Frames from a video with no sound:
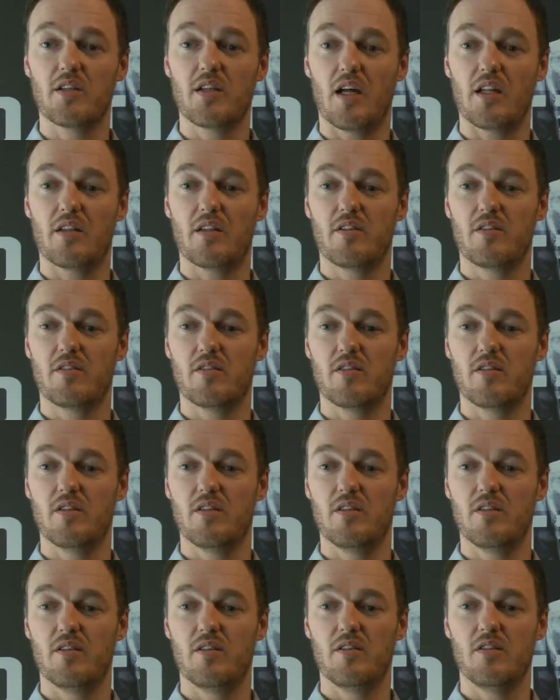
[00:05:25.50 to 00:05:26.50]
that
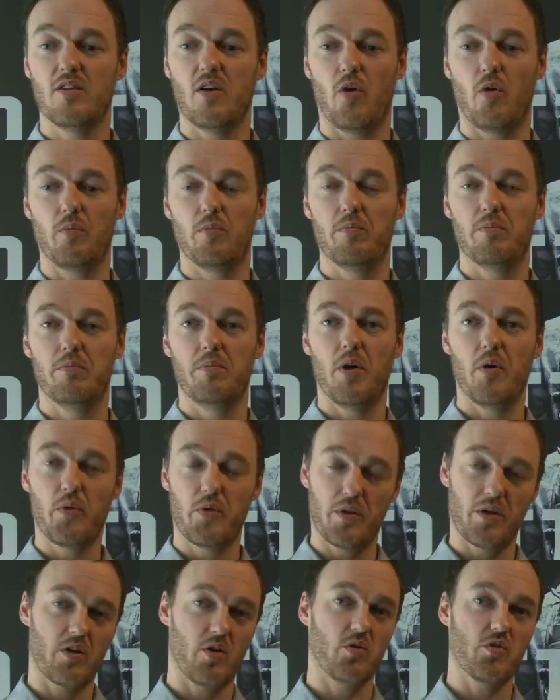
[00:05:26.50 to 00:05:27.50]
both
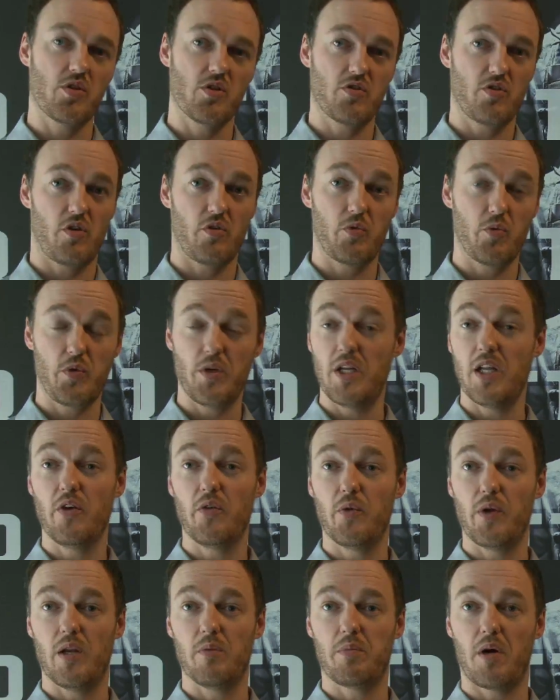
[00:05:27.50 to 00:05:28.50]
the consoles are
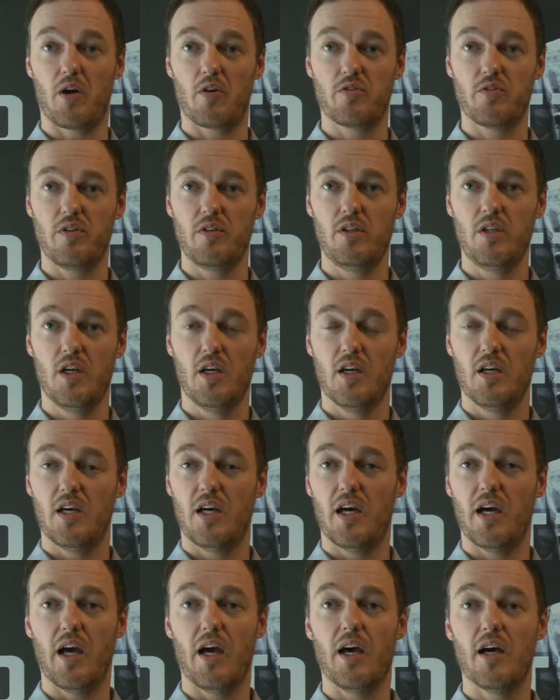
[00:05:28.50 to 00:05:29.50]
really powerful,
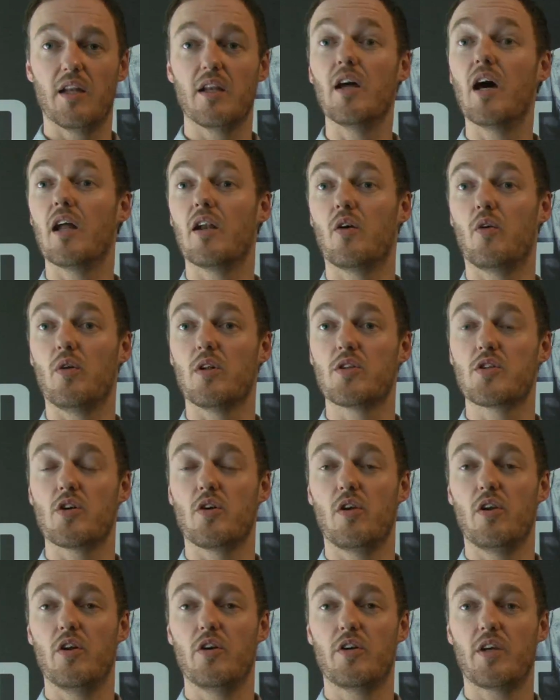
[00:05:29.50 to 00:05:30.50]
and
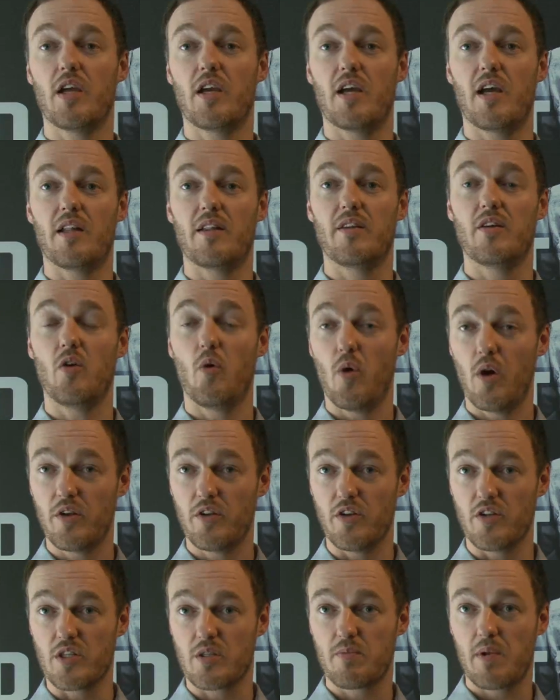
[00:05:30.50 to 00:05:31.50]
also looking at the
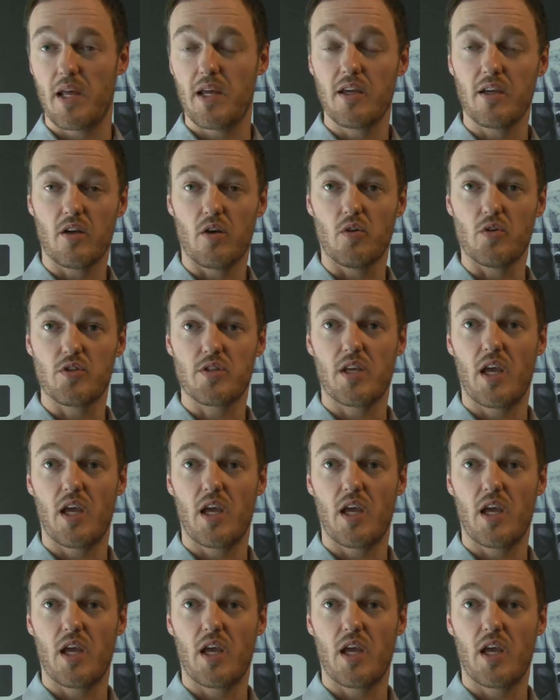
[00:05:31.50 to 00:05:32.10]
audience playing console